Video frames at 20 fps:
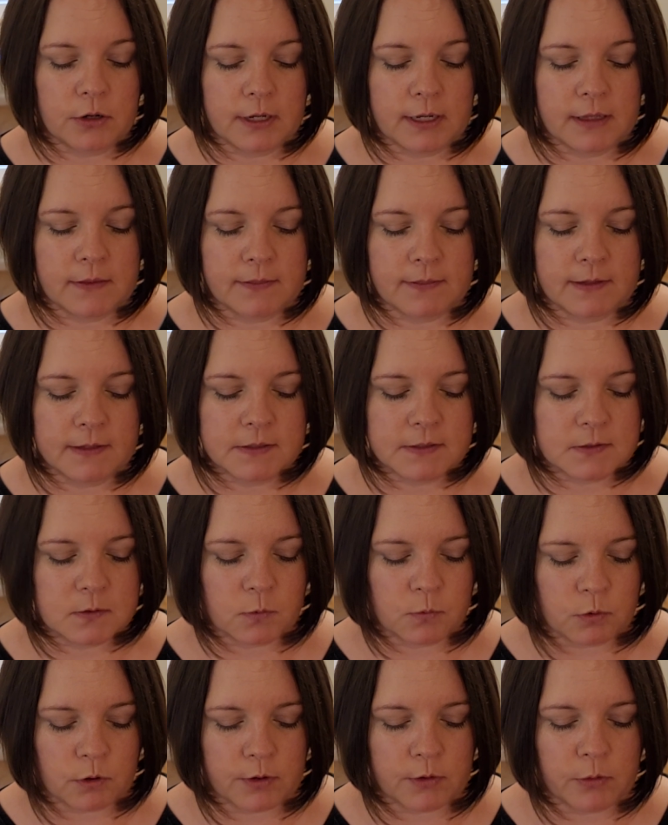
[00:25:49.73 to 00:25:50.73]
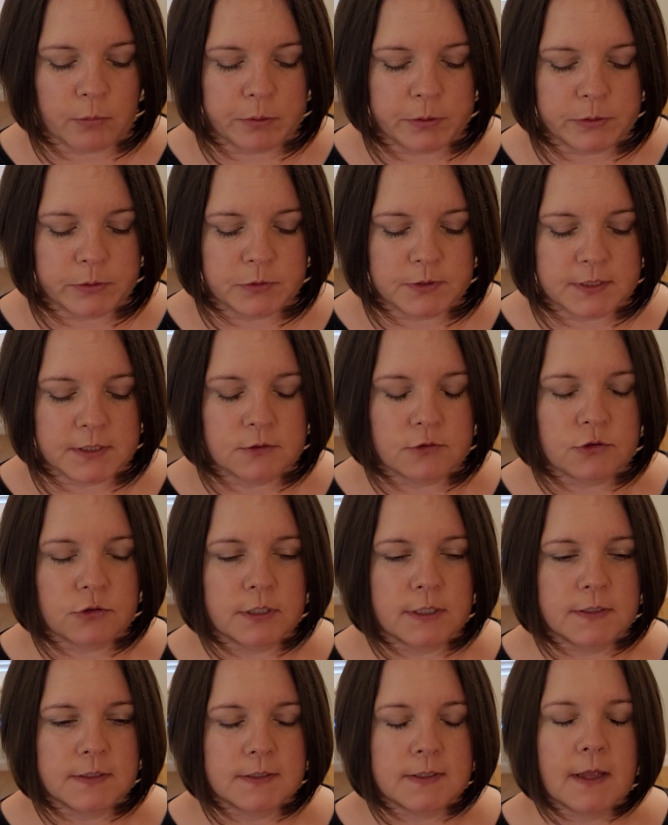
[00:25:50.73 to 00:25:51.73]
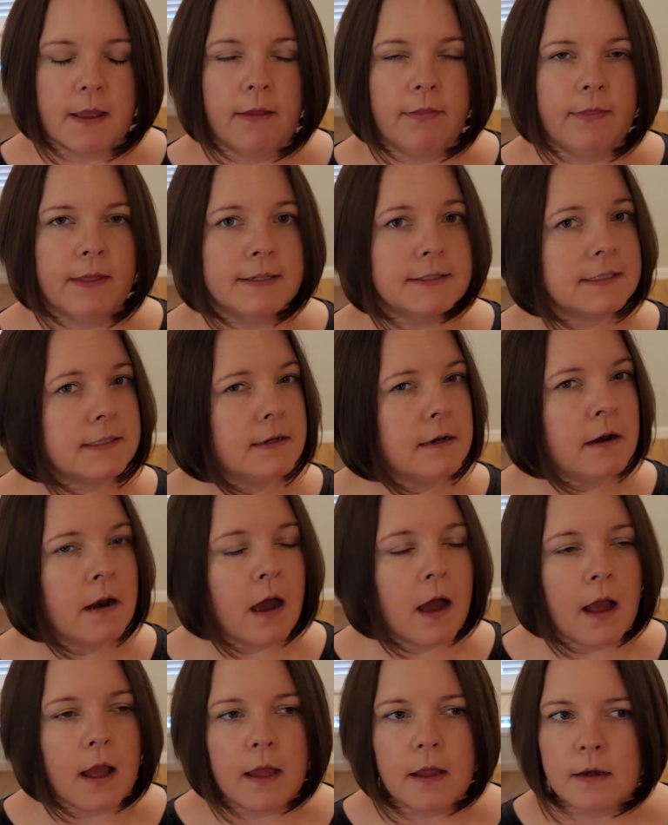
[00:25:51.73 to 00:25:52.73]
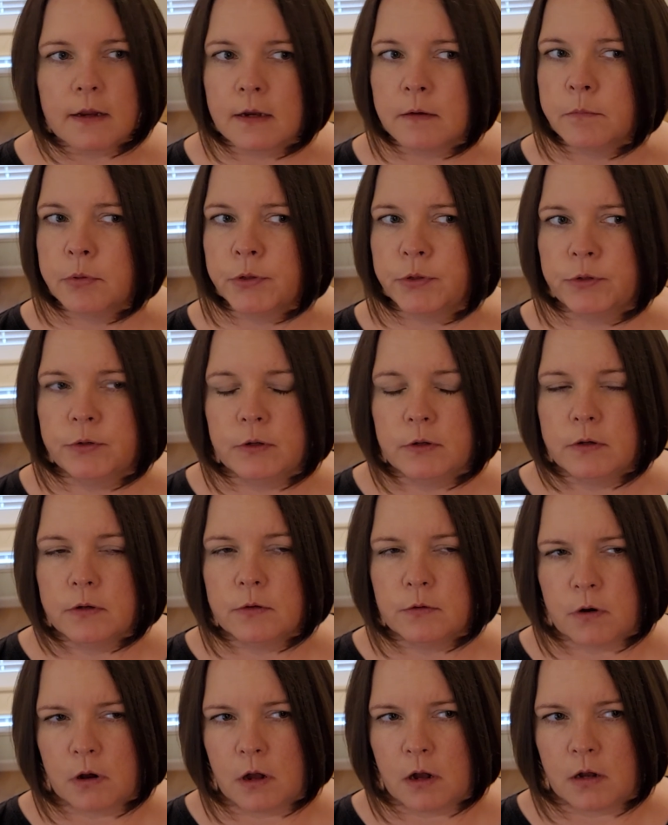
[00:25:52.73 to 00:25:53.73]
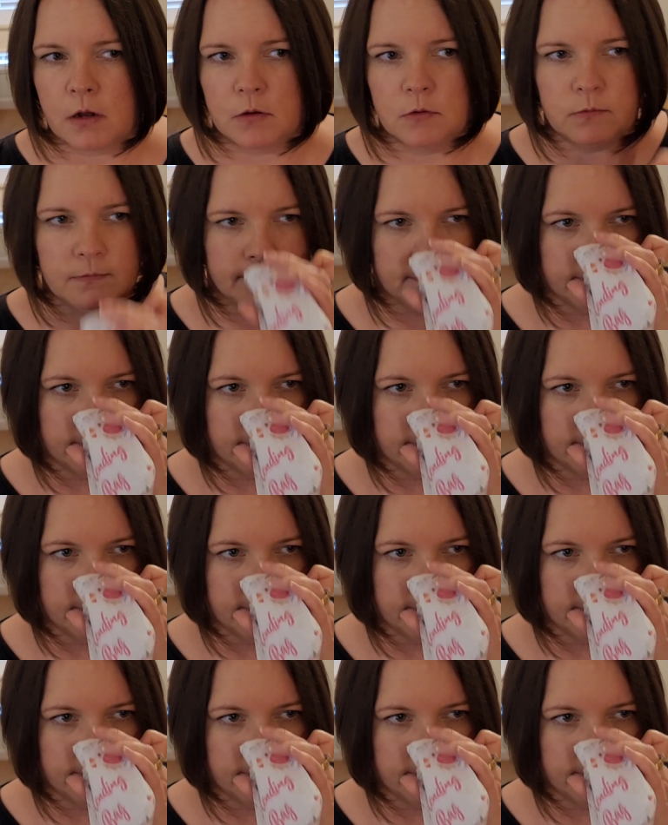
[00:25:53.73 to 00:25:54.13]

in this Royal Blue Citrus that's not in Blue Grotto.